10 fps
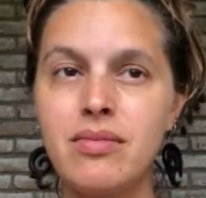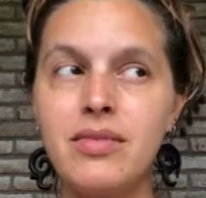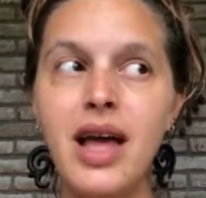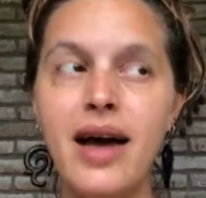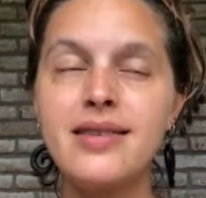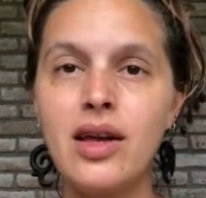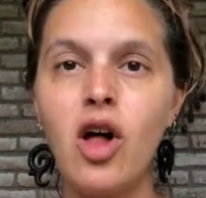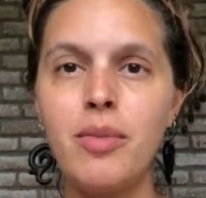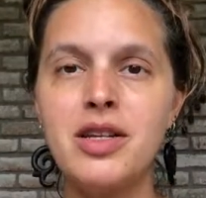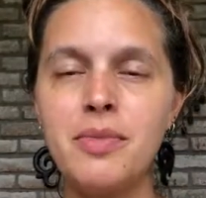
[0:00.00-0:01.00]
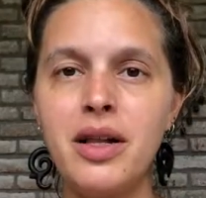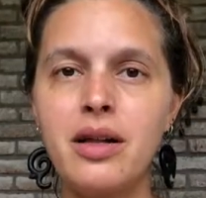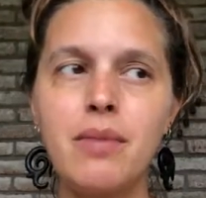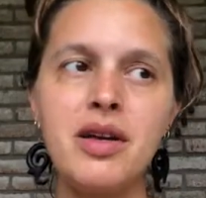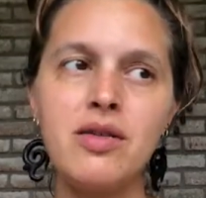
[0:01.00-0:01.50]
Yeah, I said almond milk.
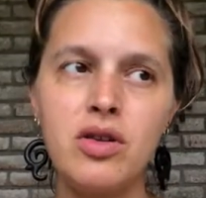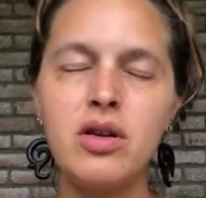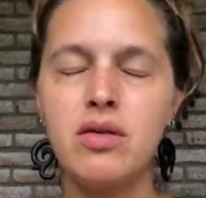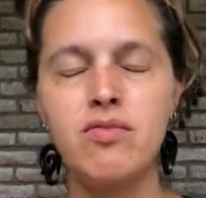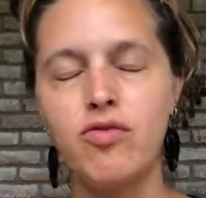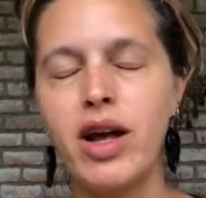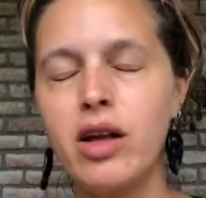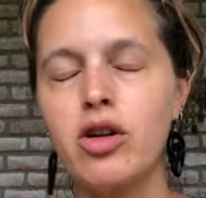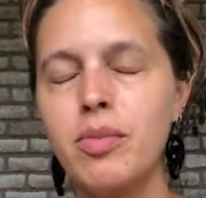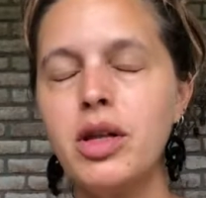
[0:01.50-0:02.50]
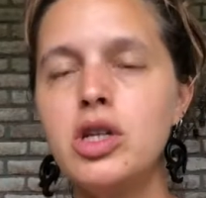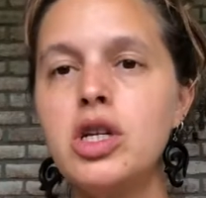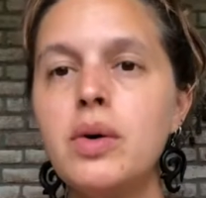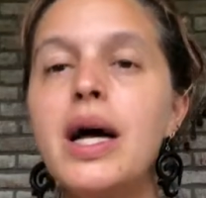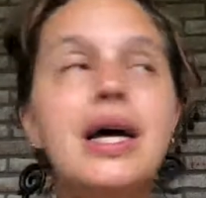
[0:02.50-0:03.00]
I mean, you could regular milk
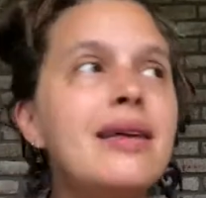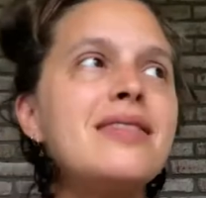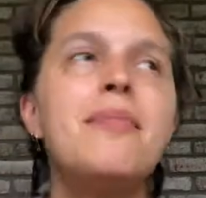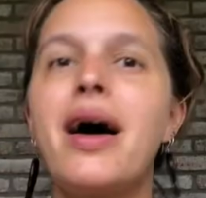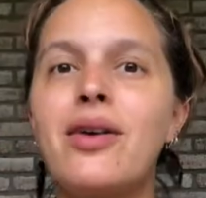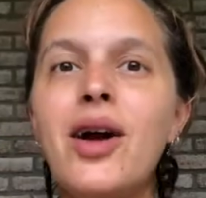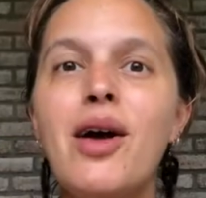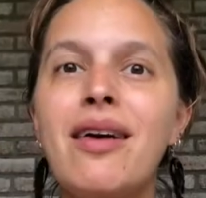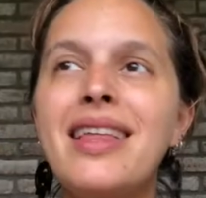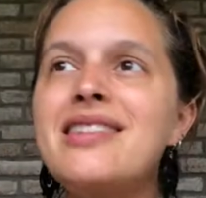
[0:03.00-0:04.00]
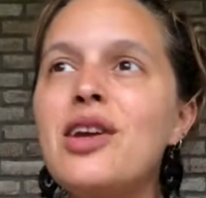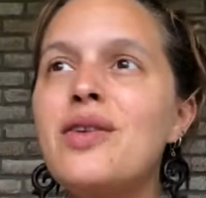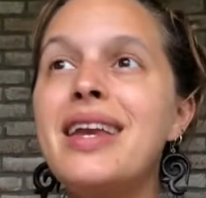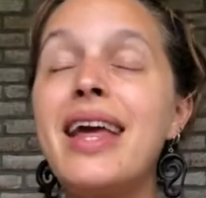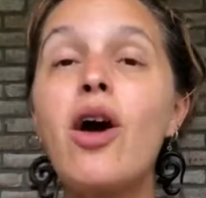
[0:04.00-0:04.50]
too. It doesn't matter, right? Let's say you
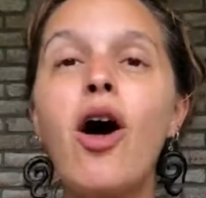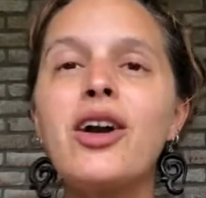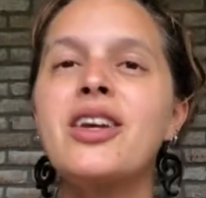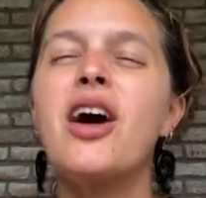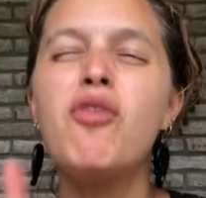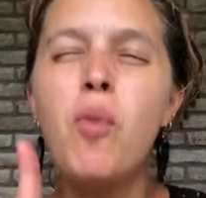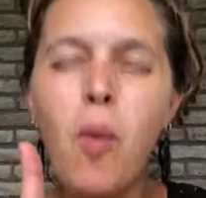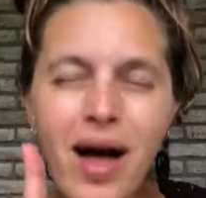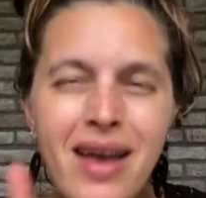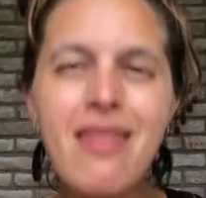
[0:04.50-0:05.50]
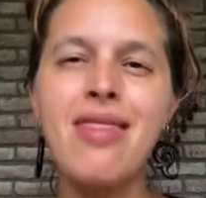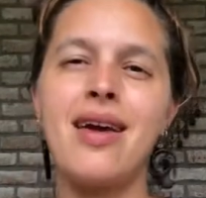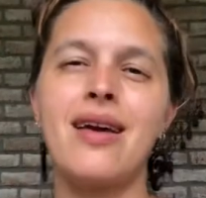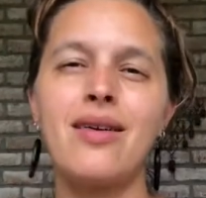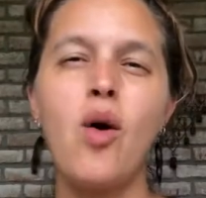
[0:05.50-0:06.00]
need a carton of one
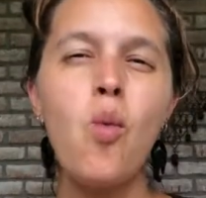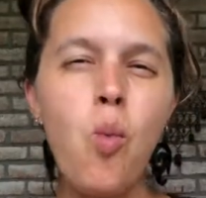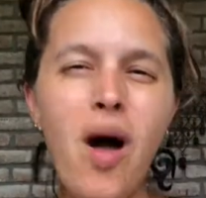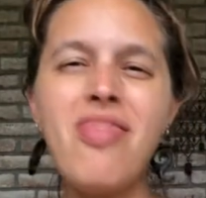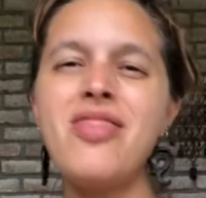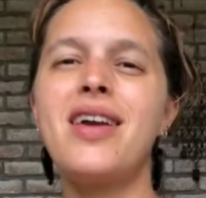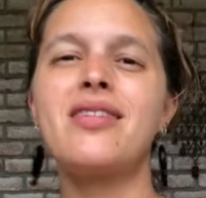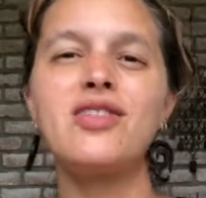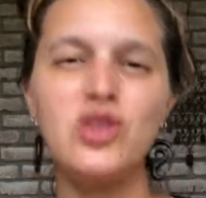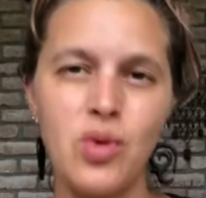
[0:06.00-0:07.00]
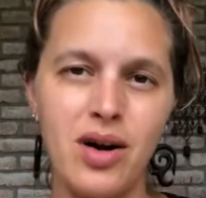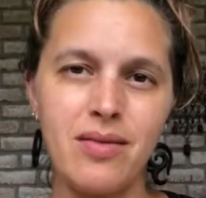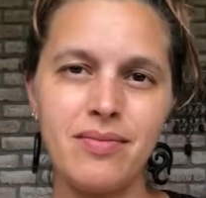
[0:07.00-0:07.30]
thing at the store.